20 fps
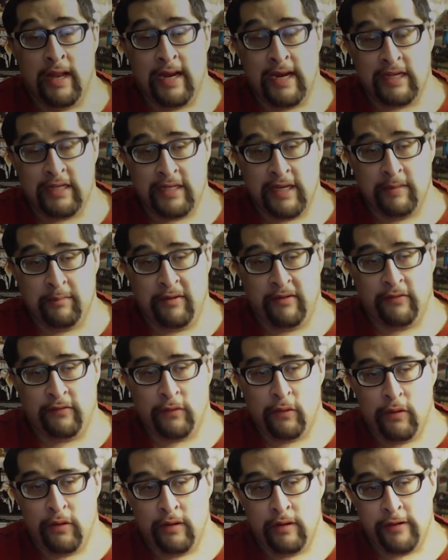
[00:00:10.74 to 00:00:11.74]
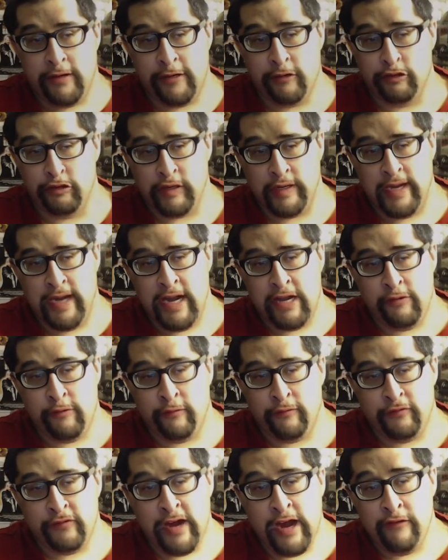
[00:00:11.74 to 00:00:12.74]
I said before, usually I do
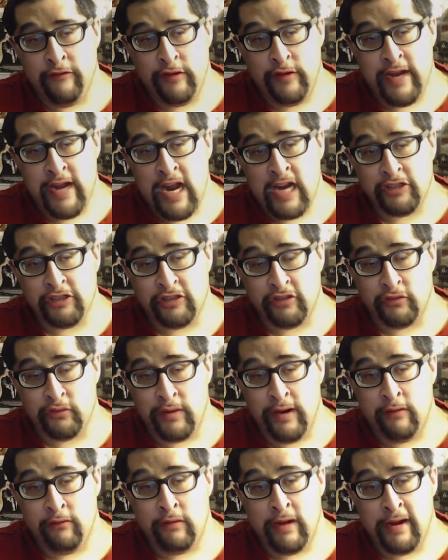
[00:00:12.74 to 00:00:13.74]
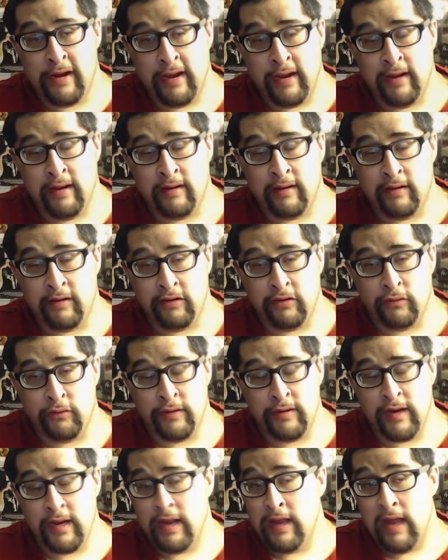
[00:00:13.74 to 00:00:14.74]
five reactions whenever I can do it.